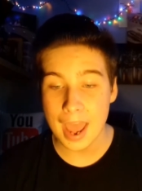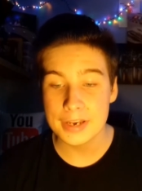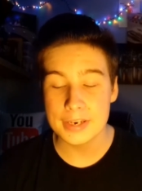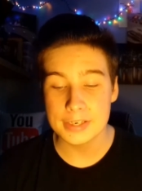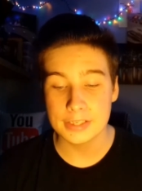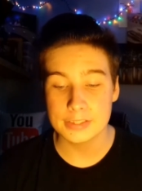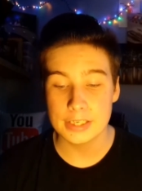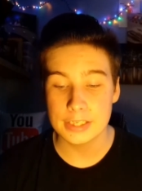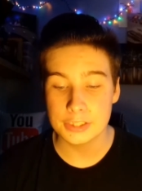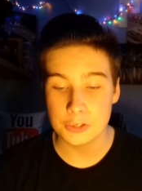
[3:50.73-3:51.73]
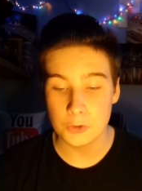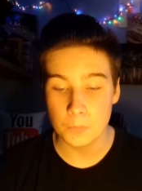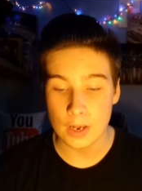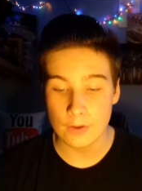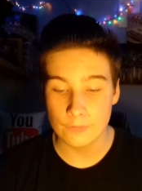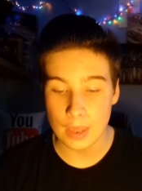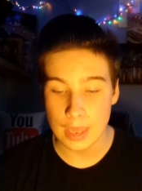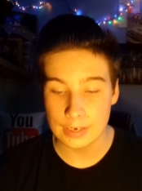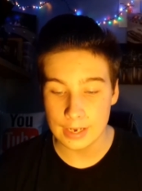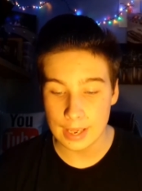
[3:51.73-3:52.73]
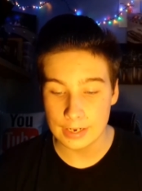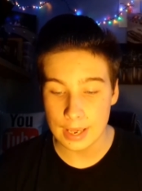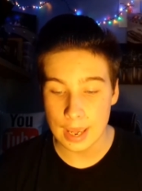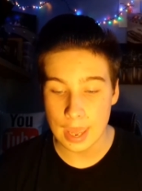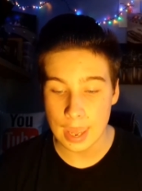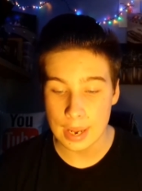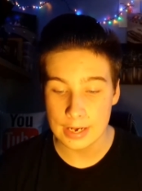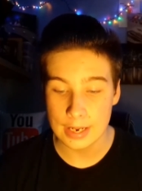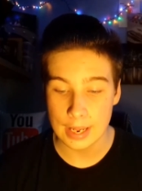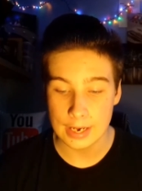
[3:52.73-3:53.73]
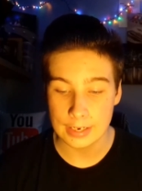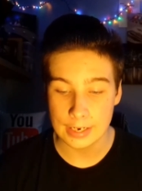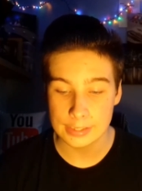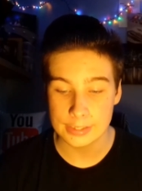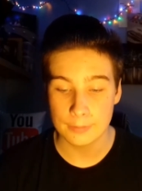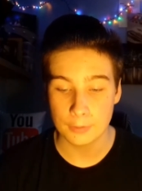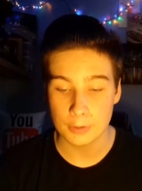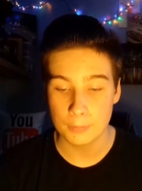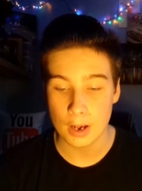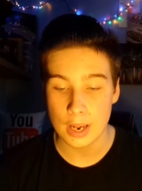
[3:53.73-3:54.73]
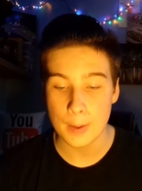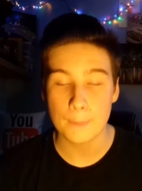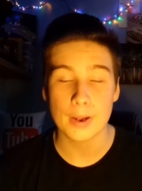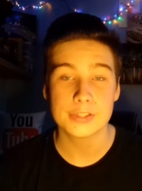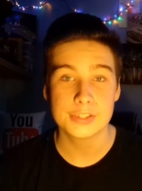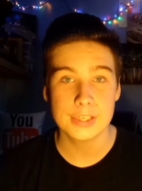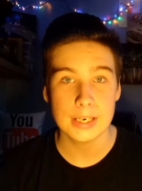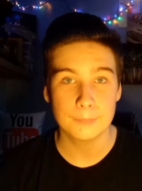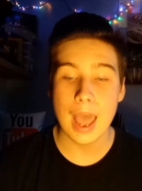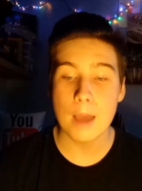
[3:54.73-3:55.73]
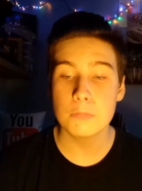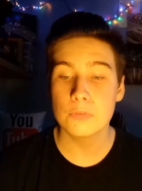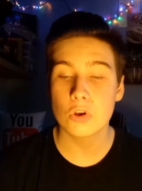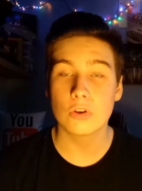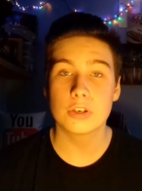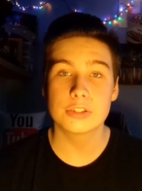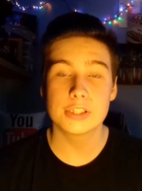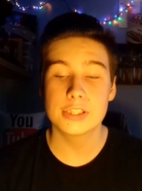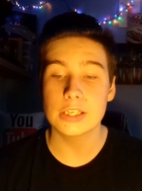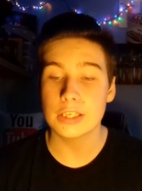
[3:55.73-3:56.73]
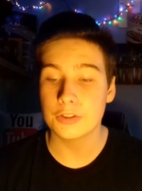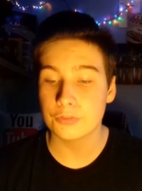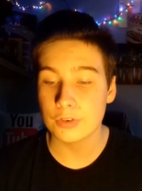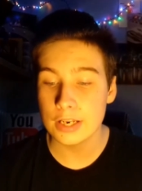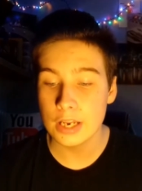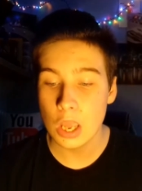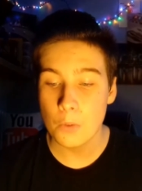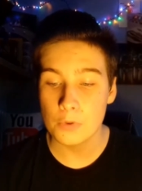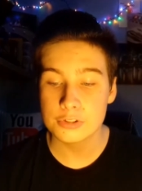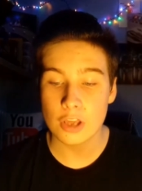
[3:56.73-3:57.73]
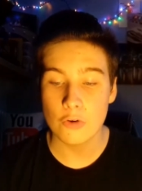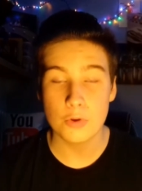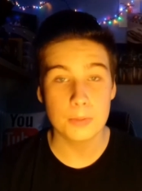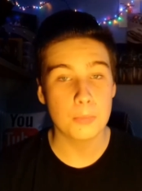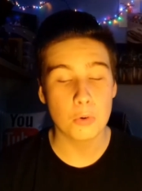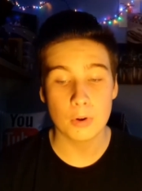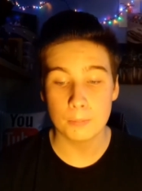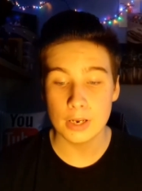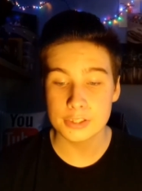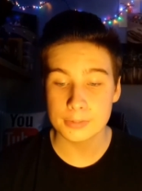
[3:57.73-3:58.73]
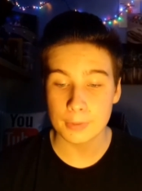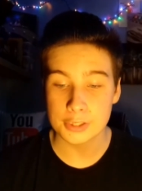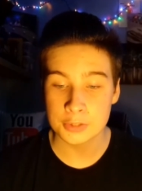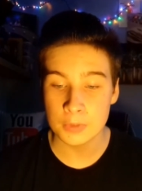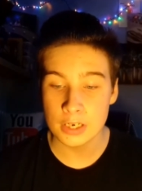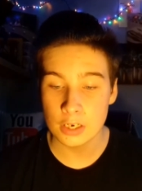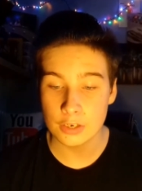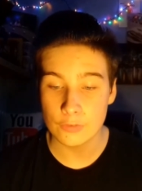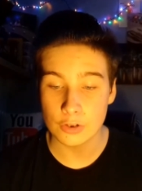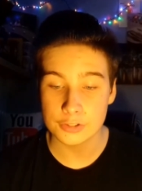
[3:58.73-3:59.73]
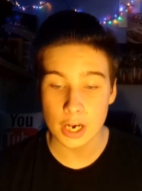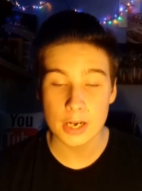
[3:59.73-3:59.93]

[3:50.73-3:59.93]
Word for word: And ending CD2 we have Nana Hey Hey Kiss Him Goodbye by Steam. And moving on to CD3 we start off with Ballroom Blitz by Sweet. You've got